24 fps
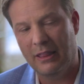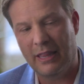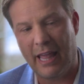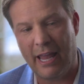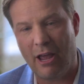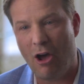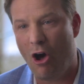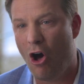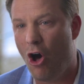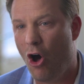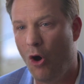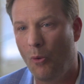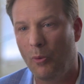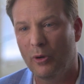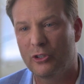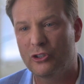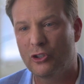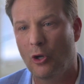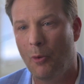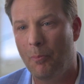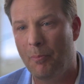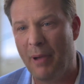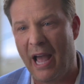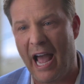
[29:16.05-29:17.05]
they all were
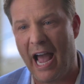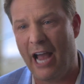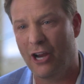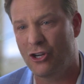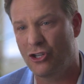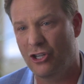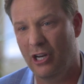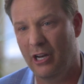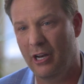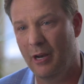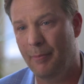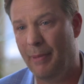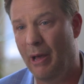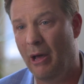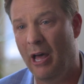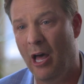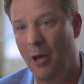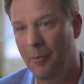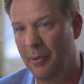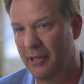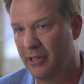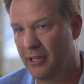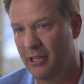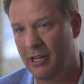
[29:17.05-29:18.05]
so passionate about
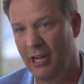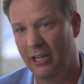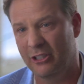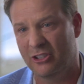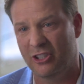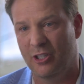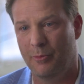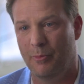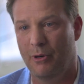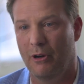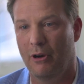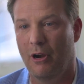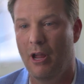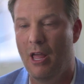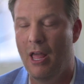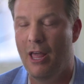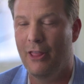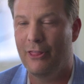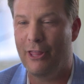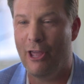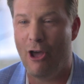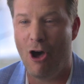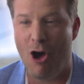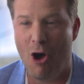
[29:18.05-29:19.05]
helping the customer.
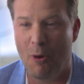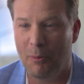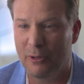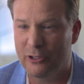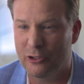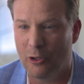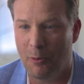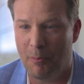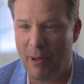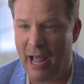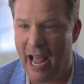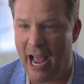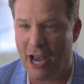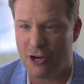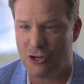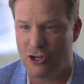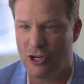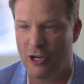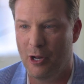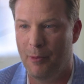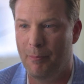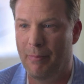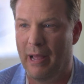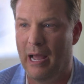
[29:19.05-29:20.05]
They all were so
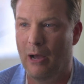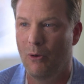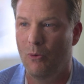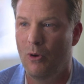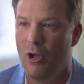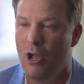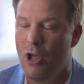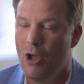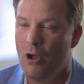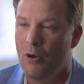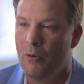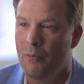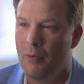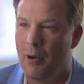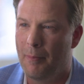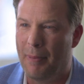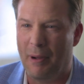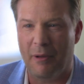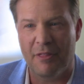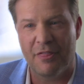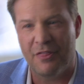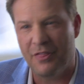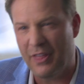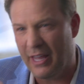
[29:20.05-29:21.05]
passionate
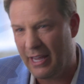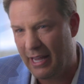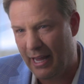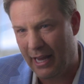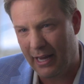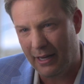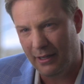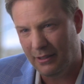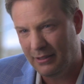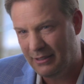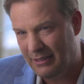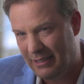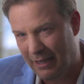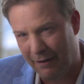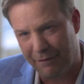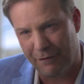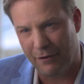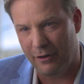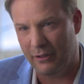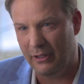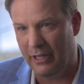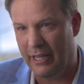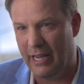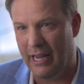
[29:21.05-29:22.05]
about thinking
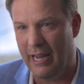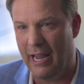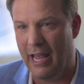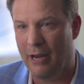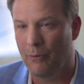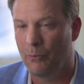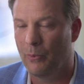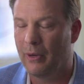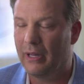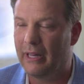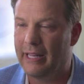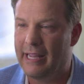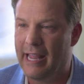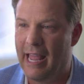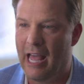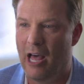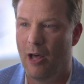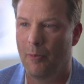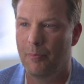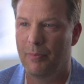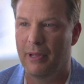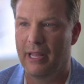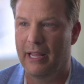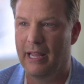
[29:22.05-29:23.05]
differently and really
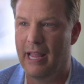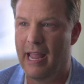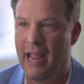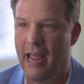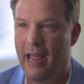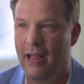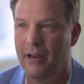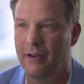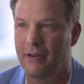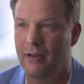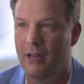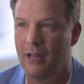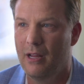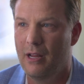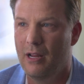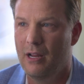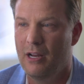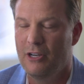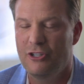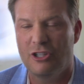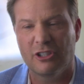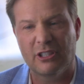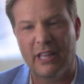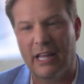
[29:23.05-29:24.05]
helping. And
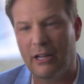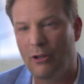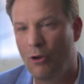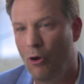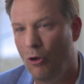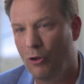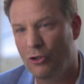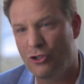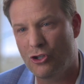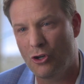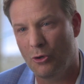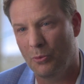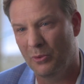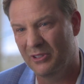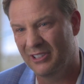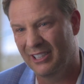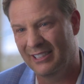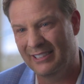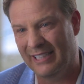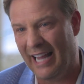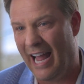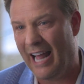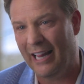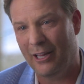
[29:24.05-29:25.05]
just that culture
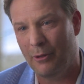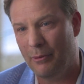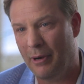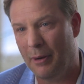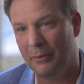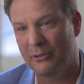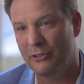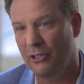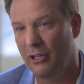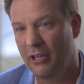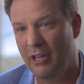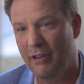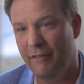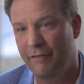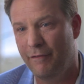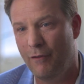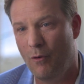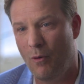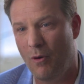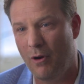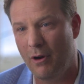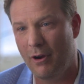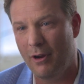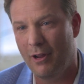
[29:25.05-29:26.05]
was exactly what I was looking
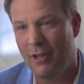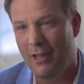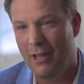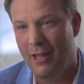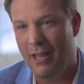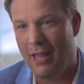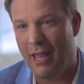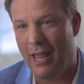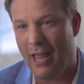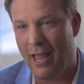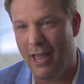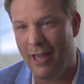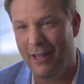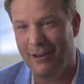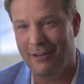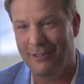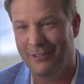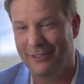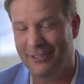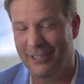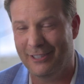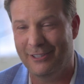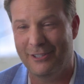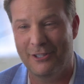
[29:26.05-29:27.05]
for.
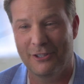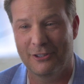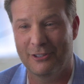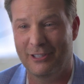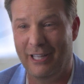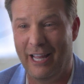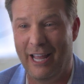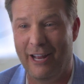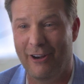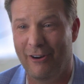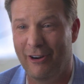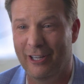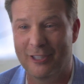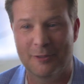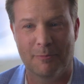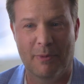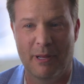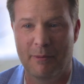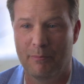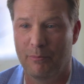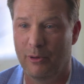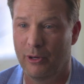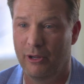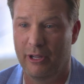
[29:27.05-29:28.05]
And 6 years later, it's
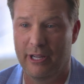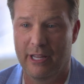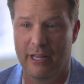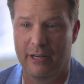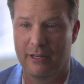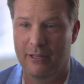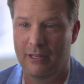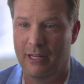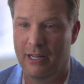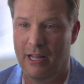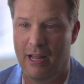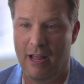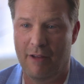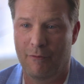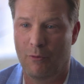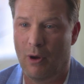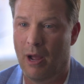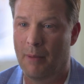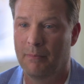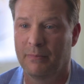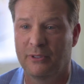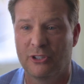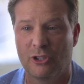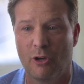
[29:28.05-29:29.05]
been brilliant.
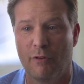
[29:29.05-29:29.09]
I'm